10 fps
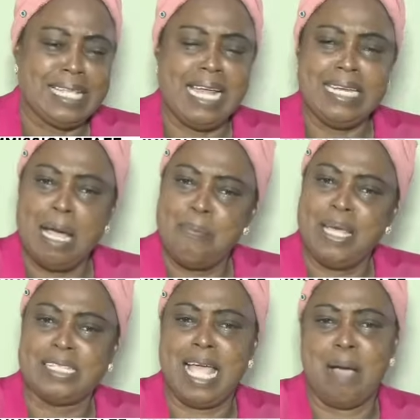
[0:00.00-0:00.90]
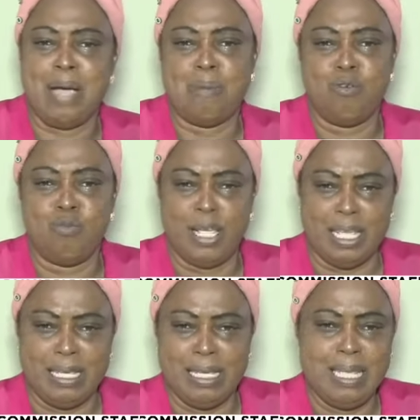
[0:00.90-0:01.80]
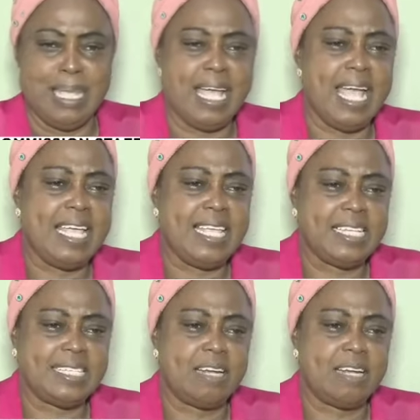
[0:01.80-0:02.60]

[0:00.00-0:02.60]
san number sa ma boboy eh ye